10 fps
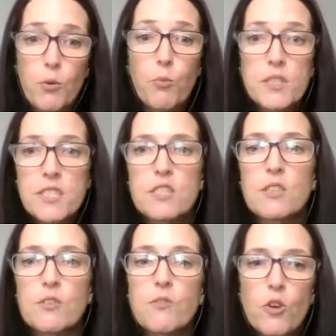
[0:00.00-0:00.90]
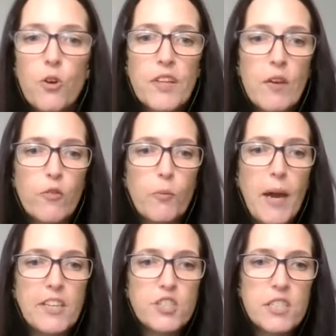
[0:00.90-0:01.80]
wants to know the
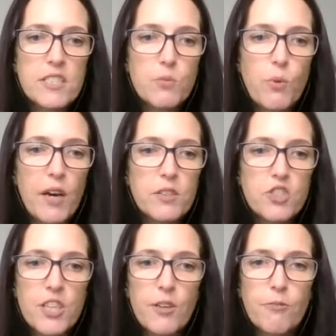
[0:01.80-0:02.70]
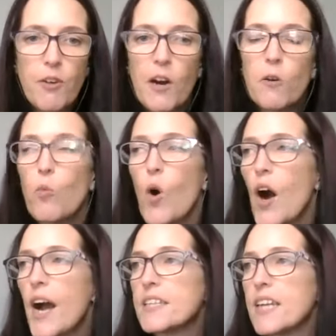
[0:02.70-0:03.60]
information as well. Share it far and
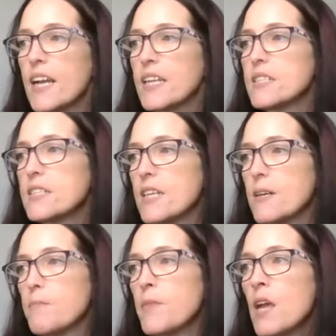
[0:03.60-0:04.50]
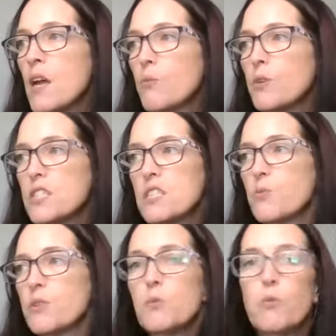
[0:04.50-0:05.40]
wide, and we just
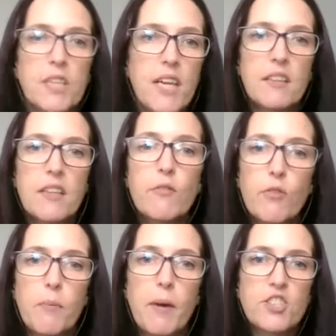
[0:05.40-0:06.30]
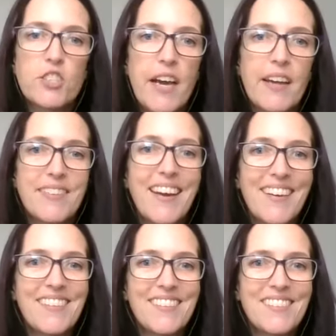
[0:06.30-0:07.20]
really want to get the information out
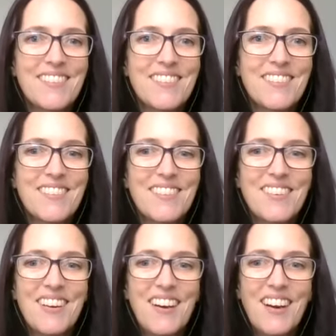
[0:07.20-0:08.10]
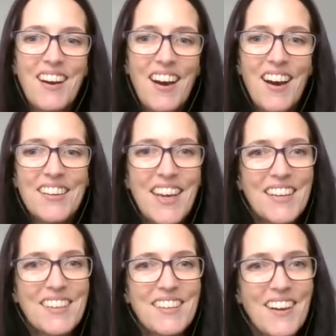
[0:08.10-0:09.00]
there.
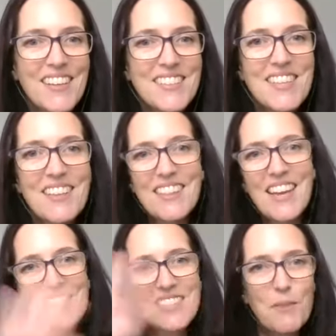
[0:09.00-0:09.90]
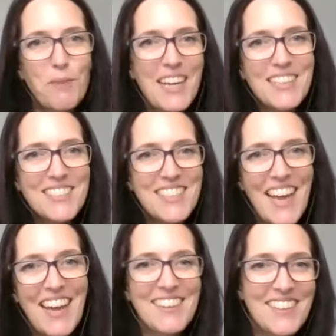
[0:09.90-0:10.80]
Okay, you guys. Thanks so much.
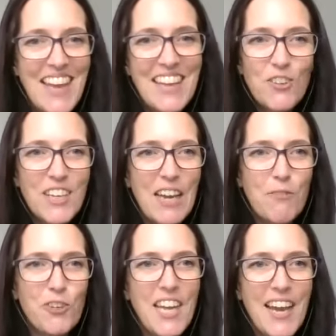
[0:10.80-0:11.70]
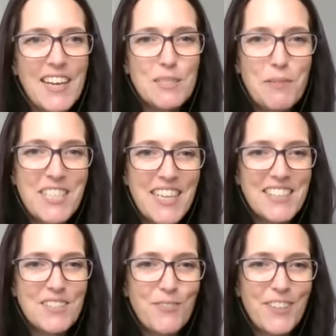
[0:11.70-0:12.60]
Ken, thank you again for your
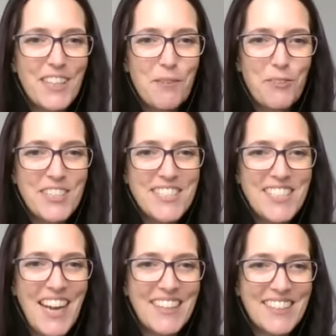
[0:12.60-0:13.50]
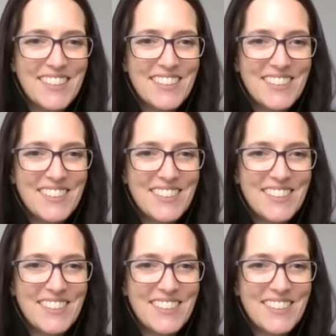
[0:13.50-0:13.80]
expertise. I really appreciate it.